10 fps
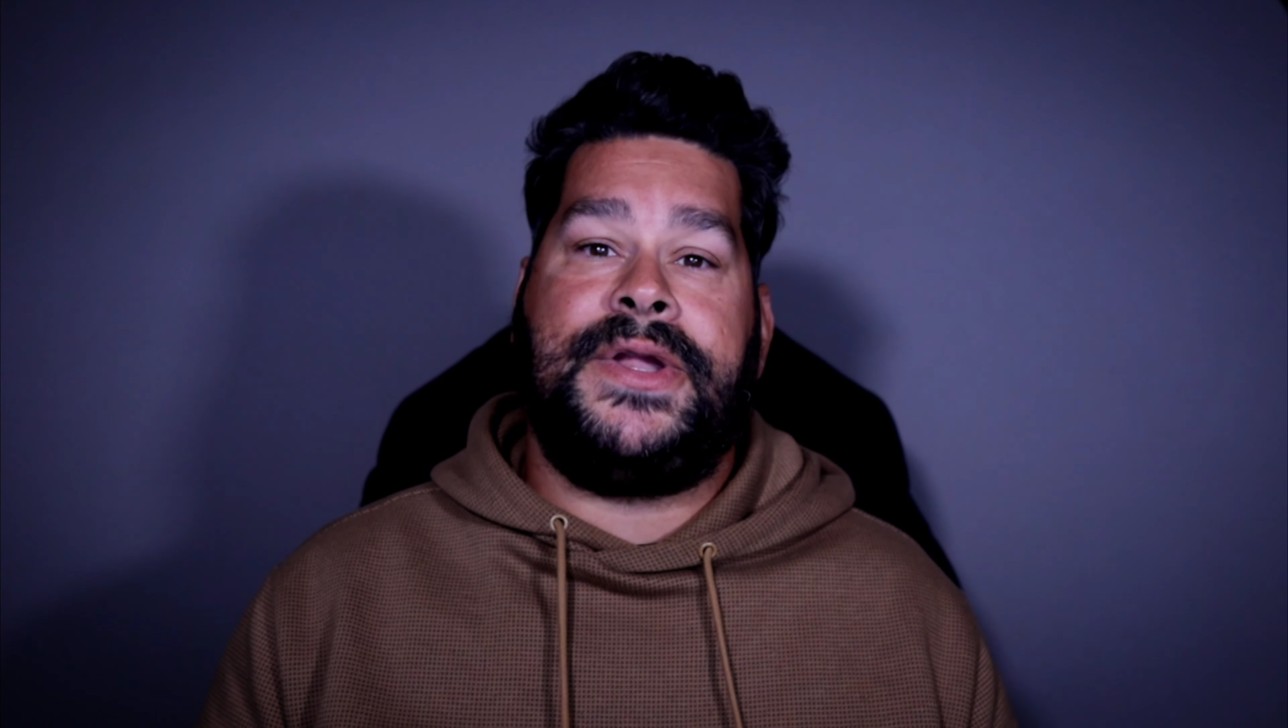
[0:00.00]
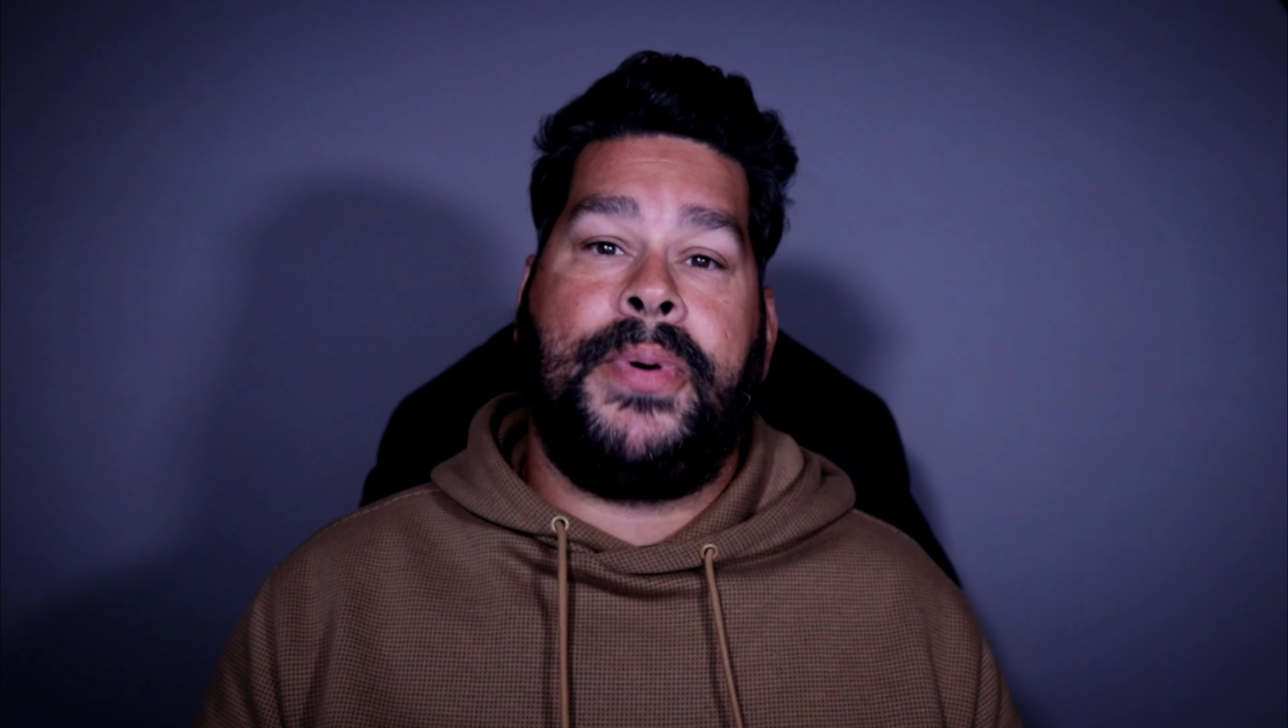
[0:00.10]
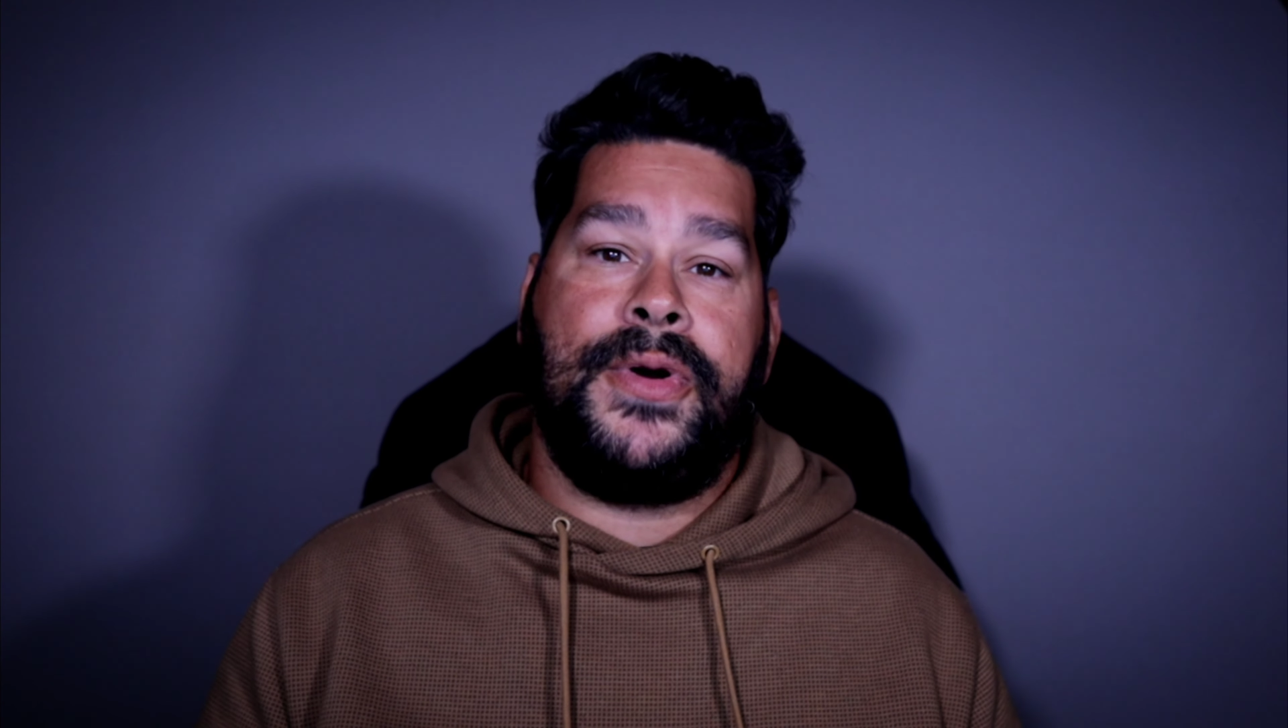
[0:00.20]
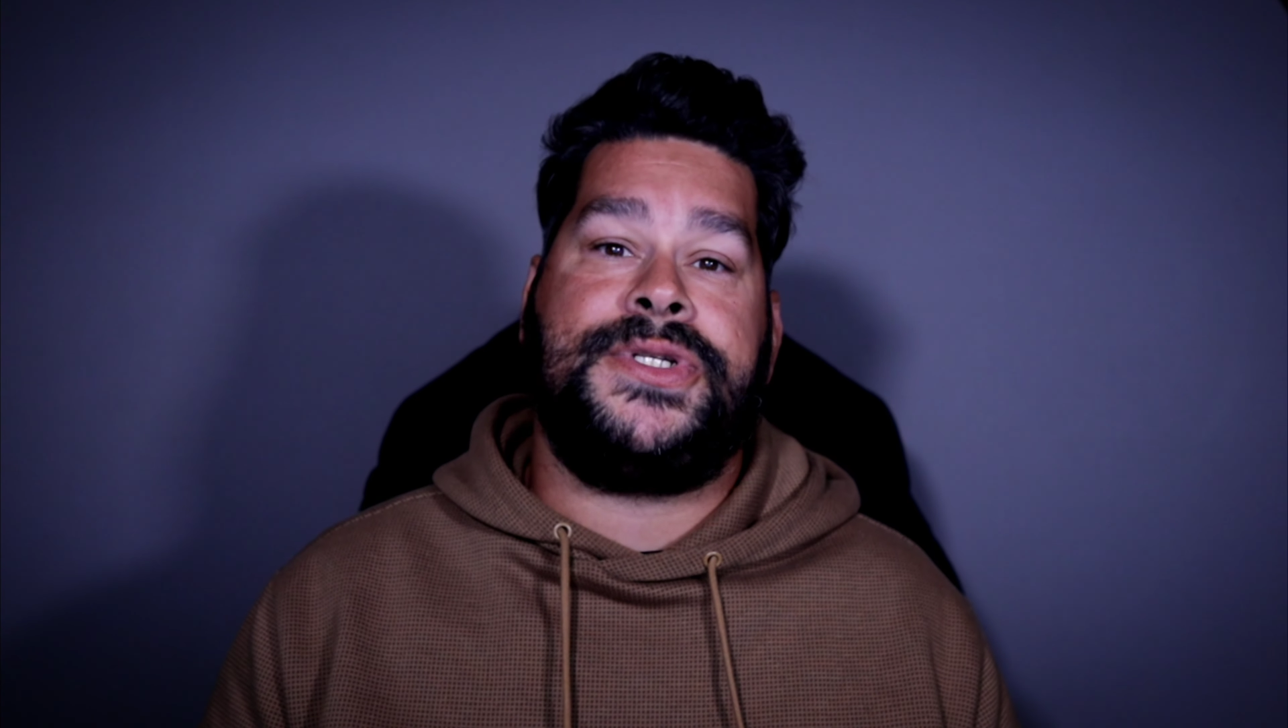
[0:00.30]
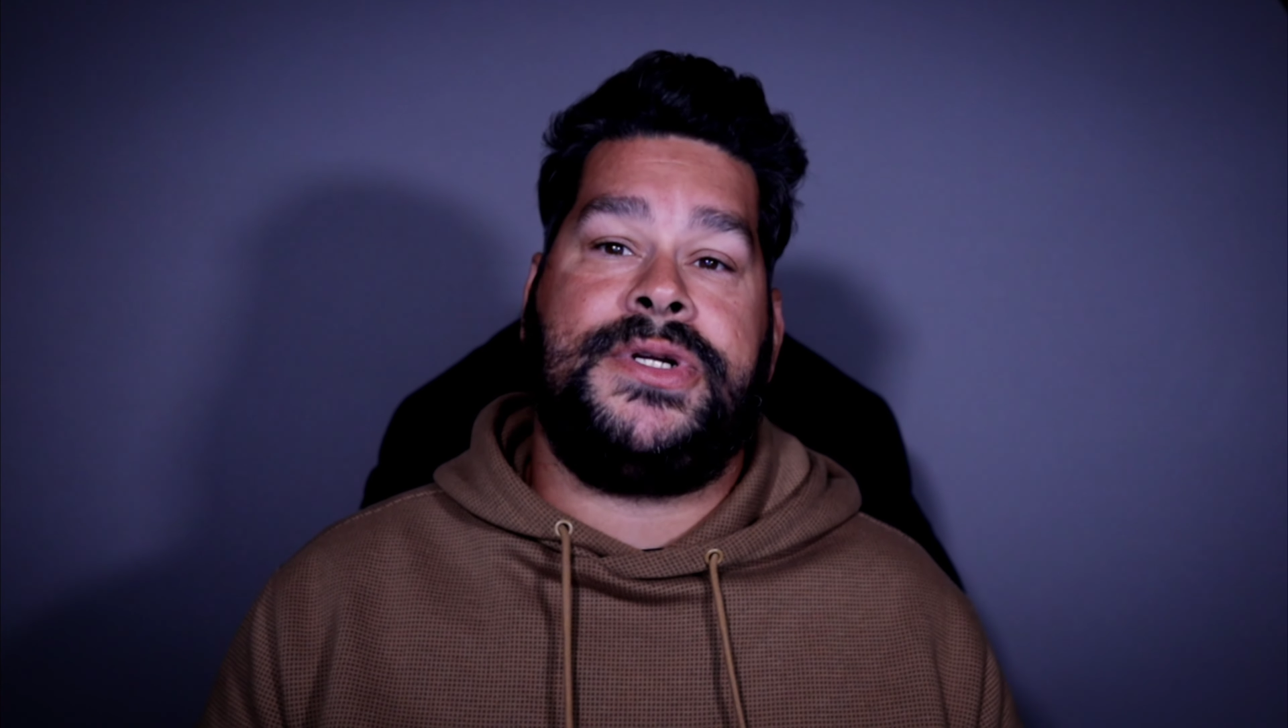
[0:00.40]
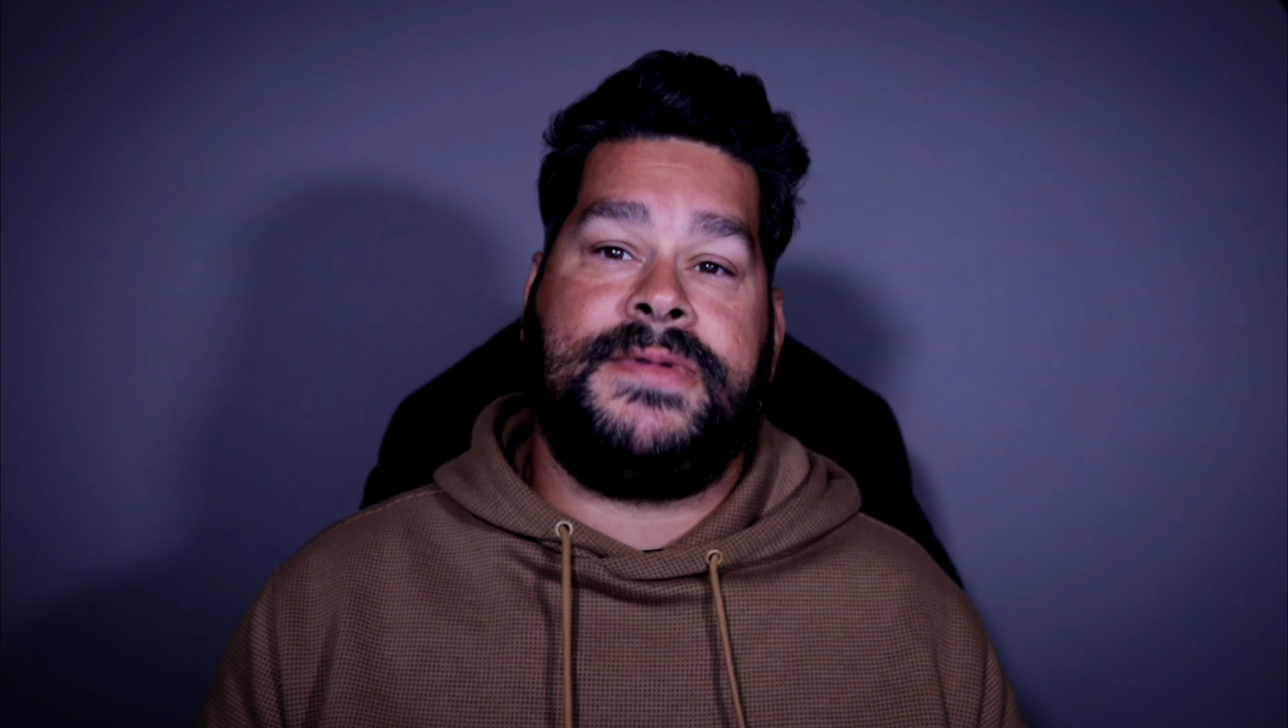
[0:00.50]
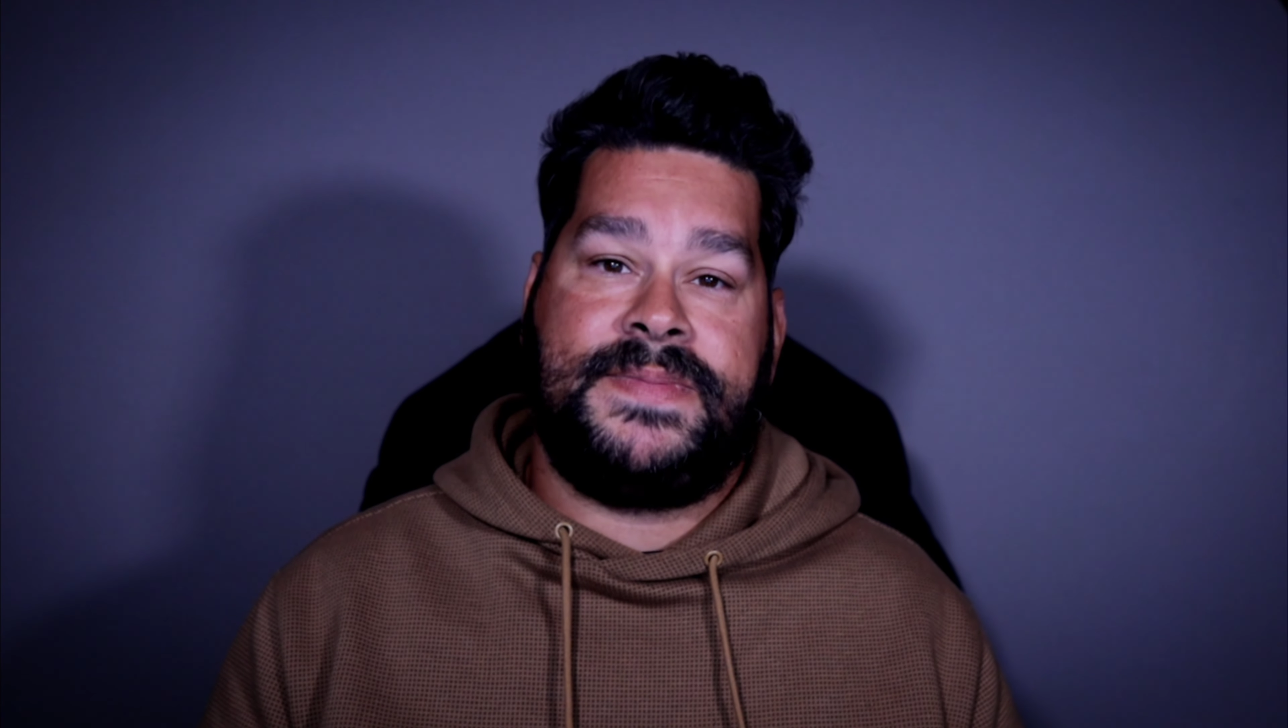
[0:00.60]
to personal